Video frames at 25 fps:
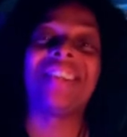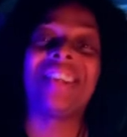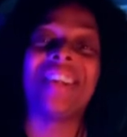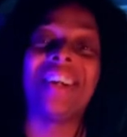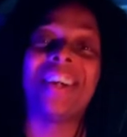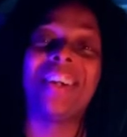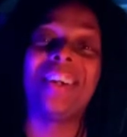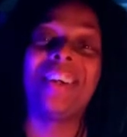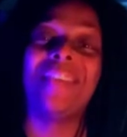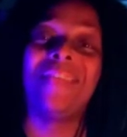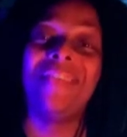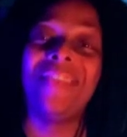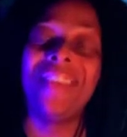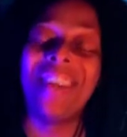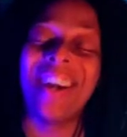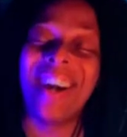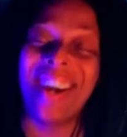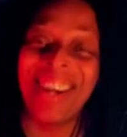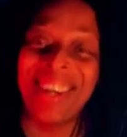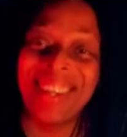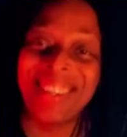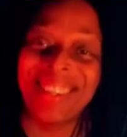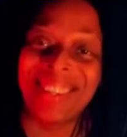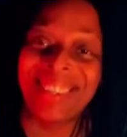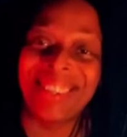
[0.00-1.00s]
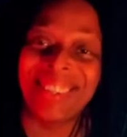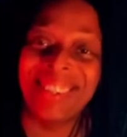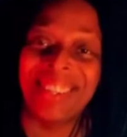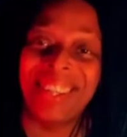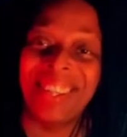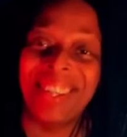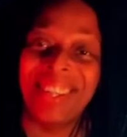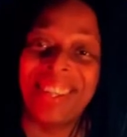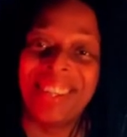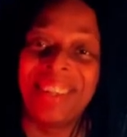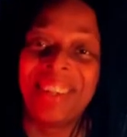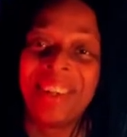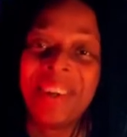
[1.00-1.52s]
that up
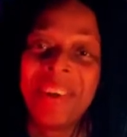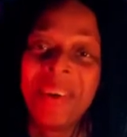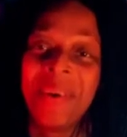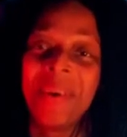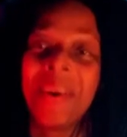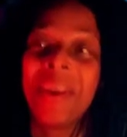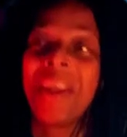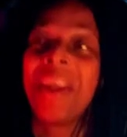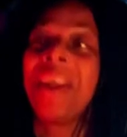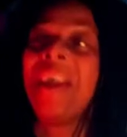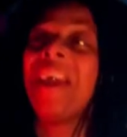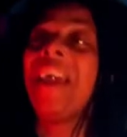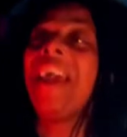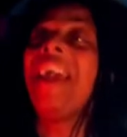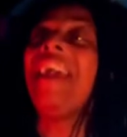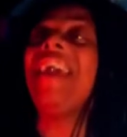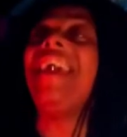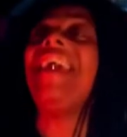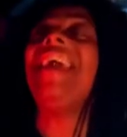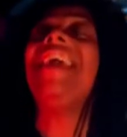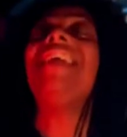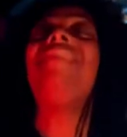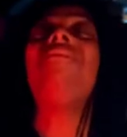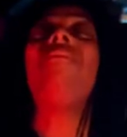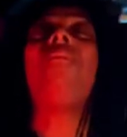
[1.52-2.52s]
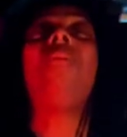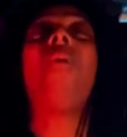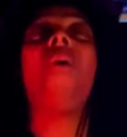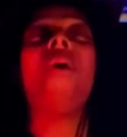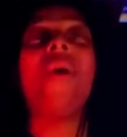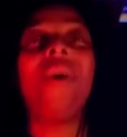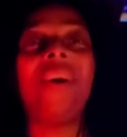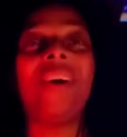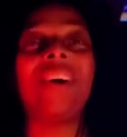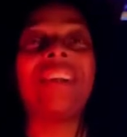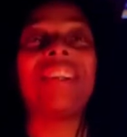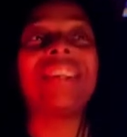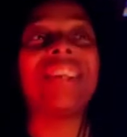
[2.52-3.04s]
nicely. It
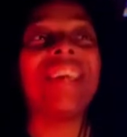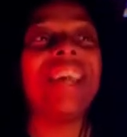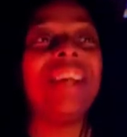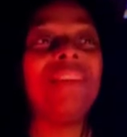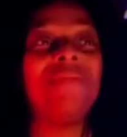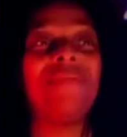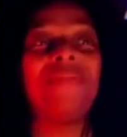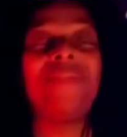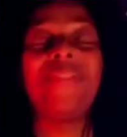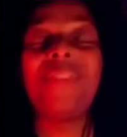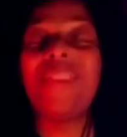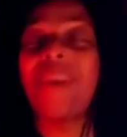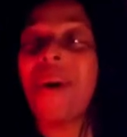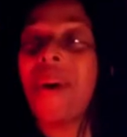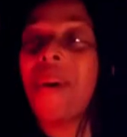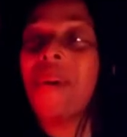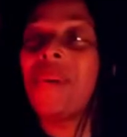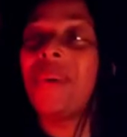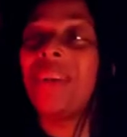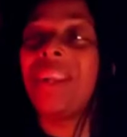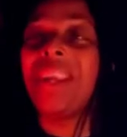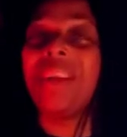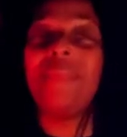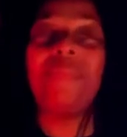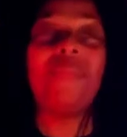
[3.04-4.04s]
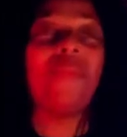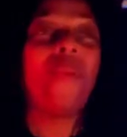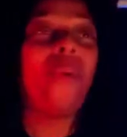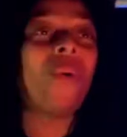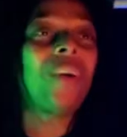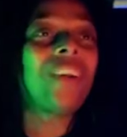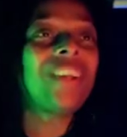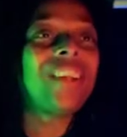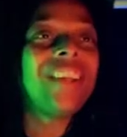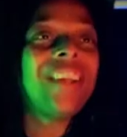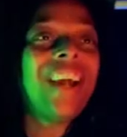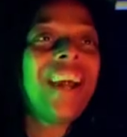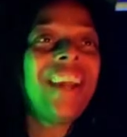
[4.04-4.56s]
worked. It flowed. It
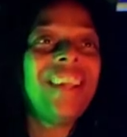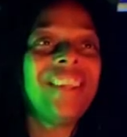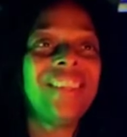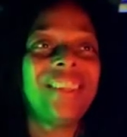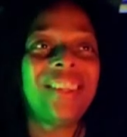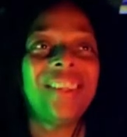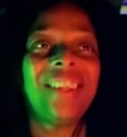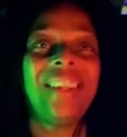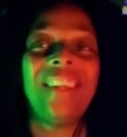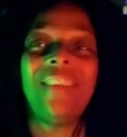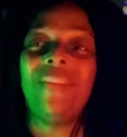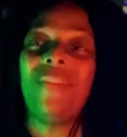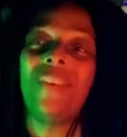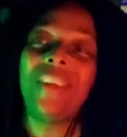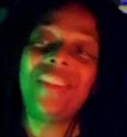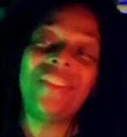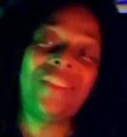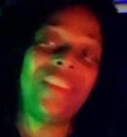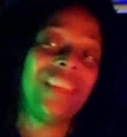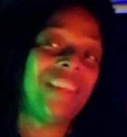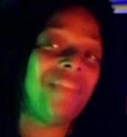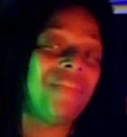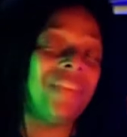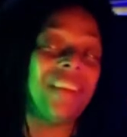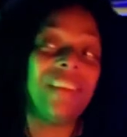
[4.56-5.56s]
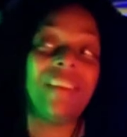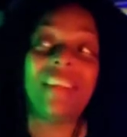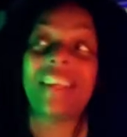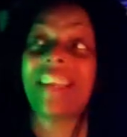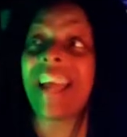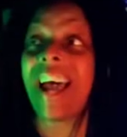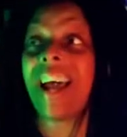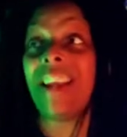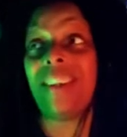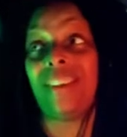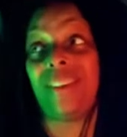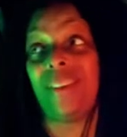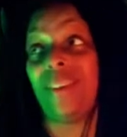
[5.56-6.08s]
worked nicely. Wasn't even
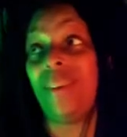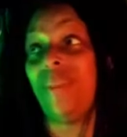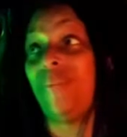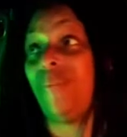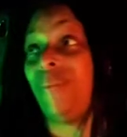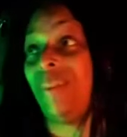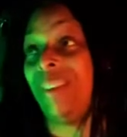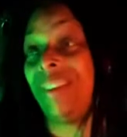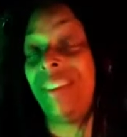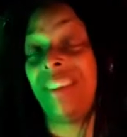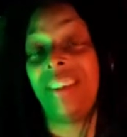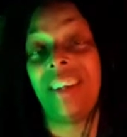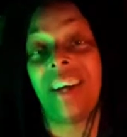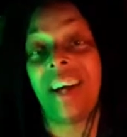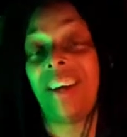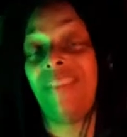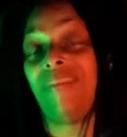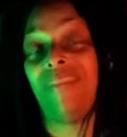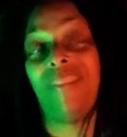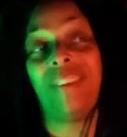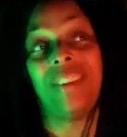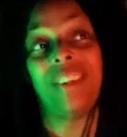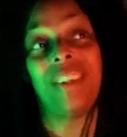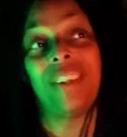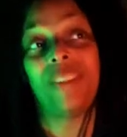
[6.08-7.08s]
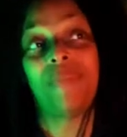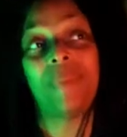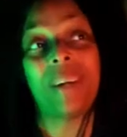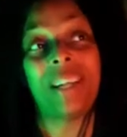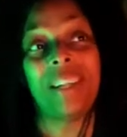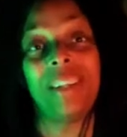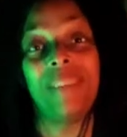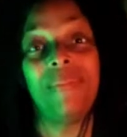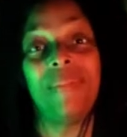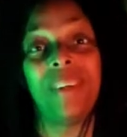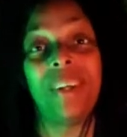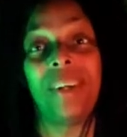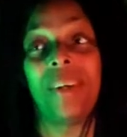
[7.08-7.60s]
that dude was not. I wasn't
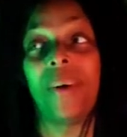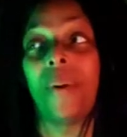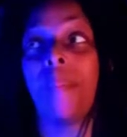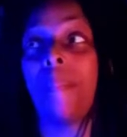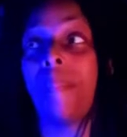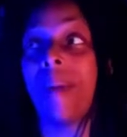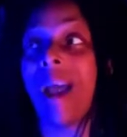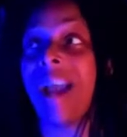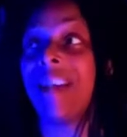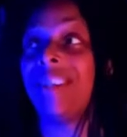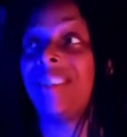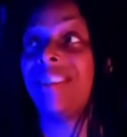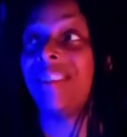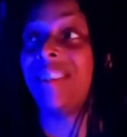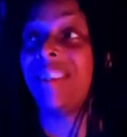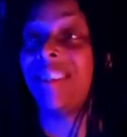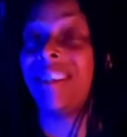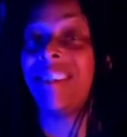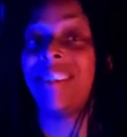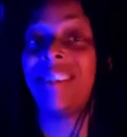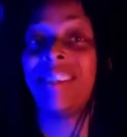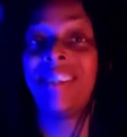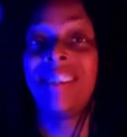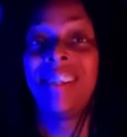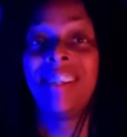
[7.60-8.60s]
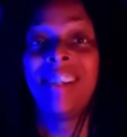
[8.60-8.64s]
expecting him to go back to there.